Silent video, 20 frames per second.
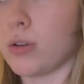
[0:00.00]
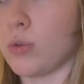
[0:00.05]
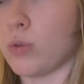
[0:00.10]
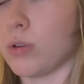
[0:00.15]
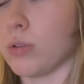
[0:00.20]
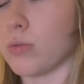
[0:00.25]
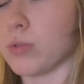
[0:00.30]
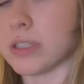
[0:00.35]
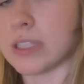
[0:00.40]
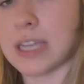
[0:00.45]

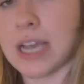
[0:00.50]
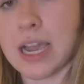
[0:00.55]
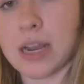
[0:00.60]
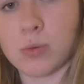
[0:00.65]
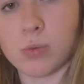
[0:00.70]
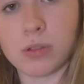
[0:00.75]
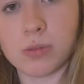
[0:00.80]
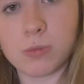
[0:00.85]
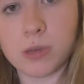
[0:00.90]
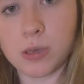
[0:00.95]
or reside
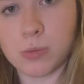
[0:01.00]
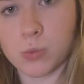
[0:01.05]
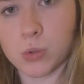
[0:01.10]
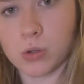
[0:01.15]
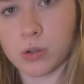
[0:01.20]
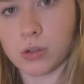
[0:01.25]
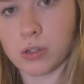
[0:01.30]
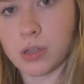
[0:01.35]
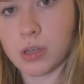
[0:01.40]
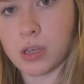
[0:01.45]
with
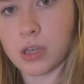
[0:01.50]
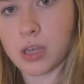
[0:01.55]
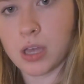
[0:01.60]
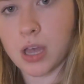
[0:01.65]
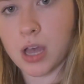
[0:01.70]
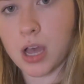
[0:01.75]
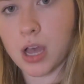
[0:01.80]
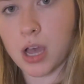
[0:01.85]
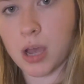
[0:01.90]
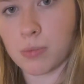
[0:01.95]
people
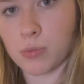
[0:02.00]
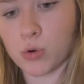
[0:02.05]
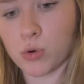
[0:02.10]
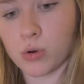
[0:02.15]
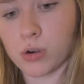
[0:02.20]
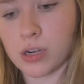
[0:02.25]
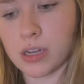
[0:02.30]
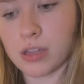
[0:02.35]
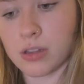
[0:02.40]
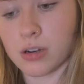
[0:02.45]
who
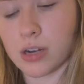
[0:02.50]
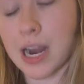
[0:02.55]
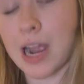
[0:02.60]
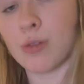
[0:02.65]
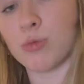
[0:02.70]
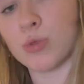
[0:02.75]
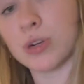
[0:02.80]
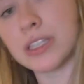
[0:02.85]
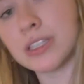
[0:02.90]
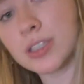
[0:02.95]
are either
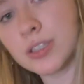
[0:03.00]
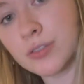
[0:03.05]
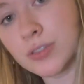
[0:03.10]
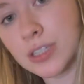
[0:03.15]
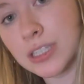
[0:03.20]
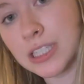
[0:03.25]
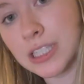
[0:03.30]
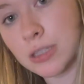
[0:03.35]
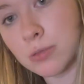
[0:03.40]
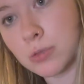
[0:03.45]
at risk for
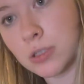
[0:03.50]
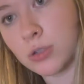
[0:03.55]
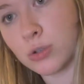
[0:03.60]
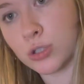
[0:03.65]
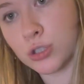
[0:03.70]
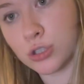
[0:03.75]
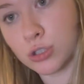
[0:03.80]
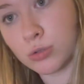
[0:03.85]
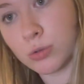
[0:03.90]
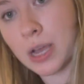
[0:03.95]
TB or
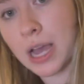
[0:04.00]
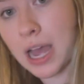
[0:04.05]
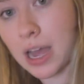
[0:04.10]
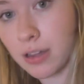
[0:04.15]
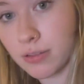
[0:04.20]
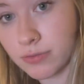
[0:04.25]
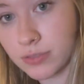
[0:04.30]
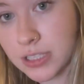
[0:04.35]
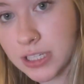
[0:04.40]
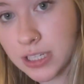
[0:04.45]
do
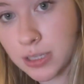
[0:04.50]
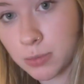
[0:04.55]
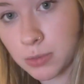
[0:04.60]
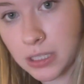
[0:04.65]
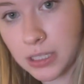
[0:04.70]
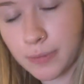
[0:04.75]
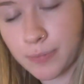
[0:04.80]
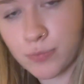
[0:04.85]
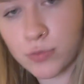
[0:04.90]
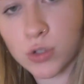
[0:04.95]
have
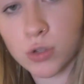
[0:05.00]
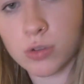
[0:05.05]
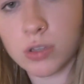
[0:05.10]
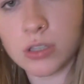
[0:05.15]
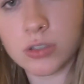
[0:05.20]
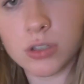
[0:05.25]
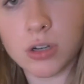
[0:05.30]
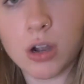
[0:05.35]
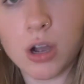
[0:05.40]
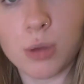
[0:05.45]
TB. So
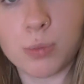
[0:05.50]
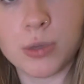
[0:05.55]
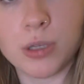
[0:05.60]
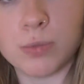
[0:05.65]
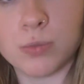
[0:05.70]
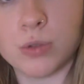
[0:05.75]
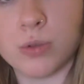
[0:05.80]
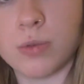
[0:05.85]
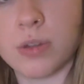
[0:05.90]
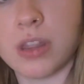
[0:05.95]
these are all
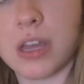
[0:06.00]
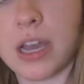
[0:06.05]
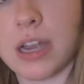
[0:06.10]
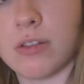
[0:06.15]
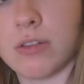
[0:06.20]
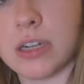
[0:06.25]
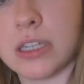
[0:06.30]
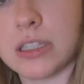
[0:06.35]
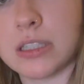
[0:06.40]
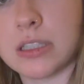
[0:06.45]
people with high
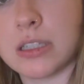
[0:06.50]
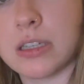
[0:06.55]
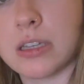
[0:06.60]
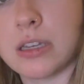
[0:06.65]
risk.